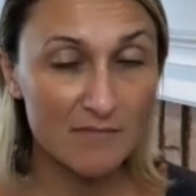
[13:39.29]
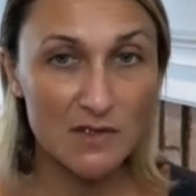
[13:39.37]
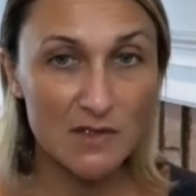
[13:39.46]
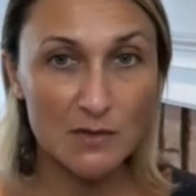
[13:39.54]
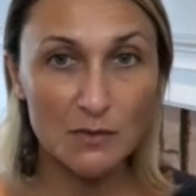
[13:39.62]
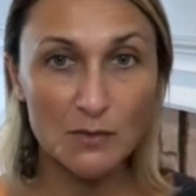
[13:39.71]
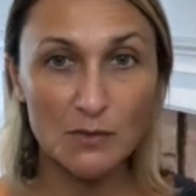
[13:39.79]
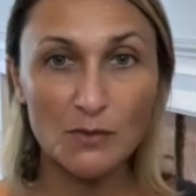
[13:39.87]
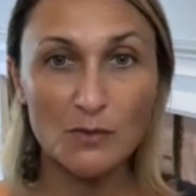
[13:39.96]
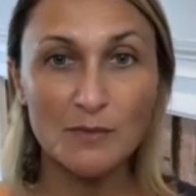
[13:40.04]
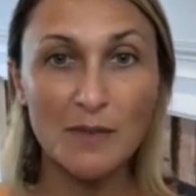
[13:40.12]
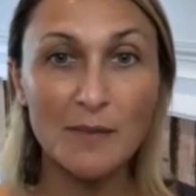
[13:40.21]

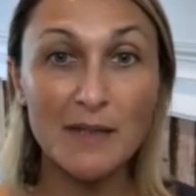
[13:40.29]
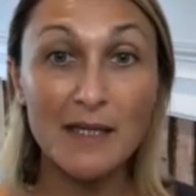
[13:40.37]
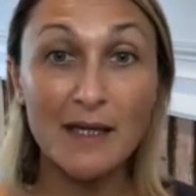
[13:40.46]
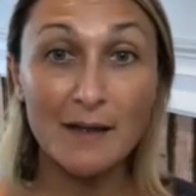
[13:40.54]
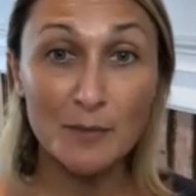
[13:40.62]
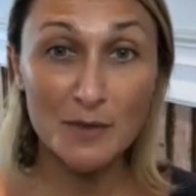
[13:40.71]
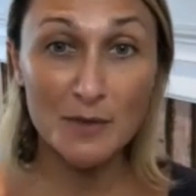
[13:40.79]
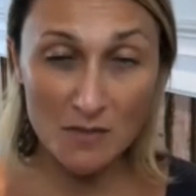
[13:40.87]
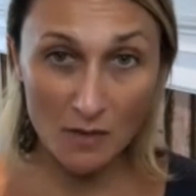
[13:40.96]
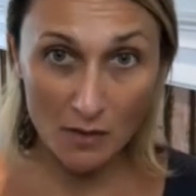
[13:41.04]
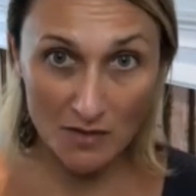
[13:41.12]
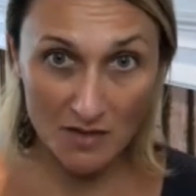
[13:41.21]
to maybe get a
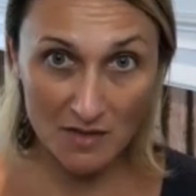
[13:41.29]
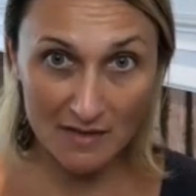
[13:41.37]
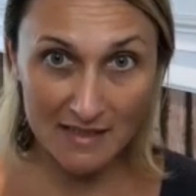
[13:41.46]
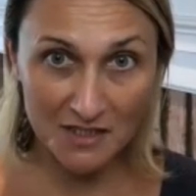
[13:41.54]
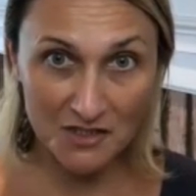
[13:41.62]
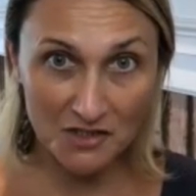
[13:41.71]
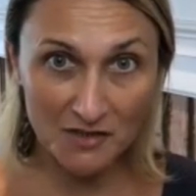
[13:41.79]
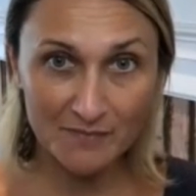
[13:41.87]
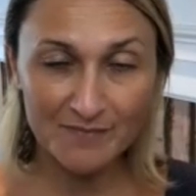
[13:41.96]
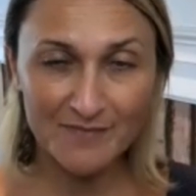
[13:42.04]
personal consultation,